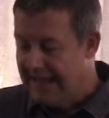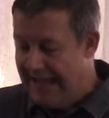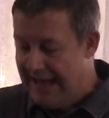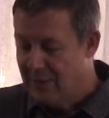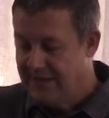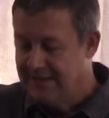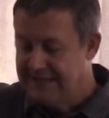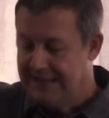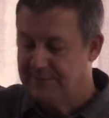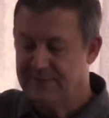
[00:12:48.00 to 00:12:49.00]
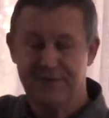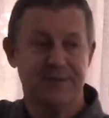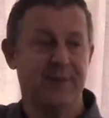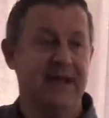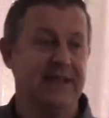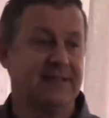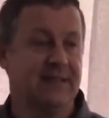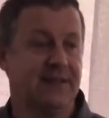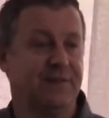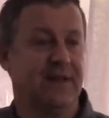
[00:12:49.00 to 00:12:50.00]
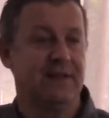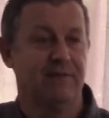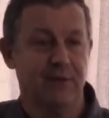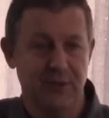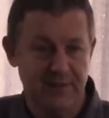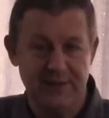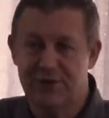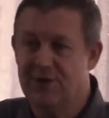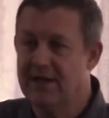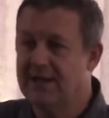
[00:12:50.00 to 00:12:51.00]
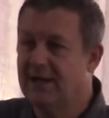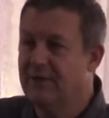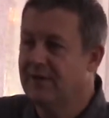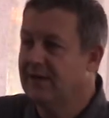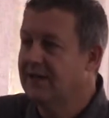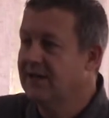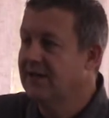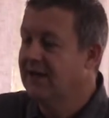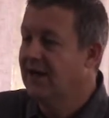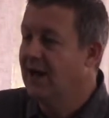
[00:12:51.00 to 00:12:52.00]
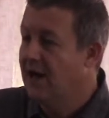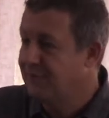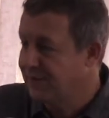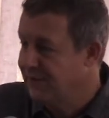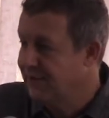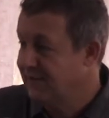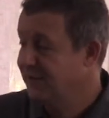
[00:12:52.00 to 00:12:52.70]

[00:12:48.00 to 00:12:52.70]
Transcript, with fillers: out in the depths of space that effectively would have been shining over half the Earth.